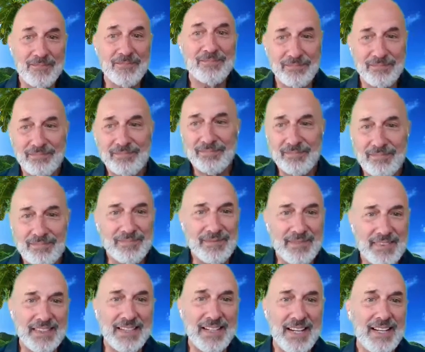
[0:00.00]
Yes,
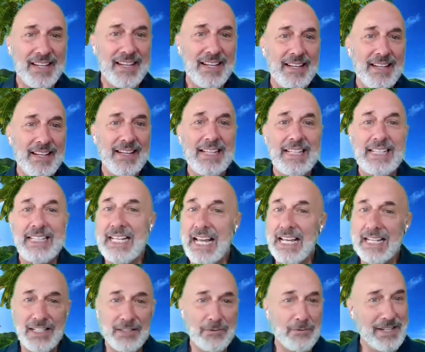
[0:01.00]
we do.
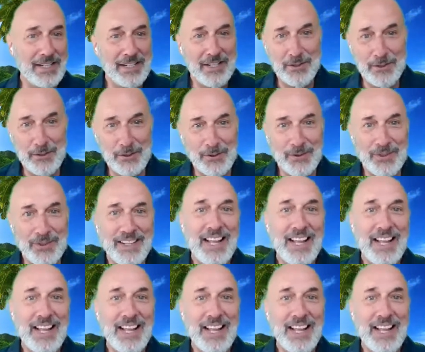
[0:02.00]
Yes, we do.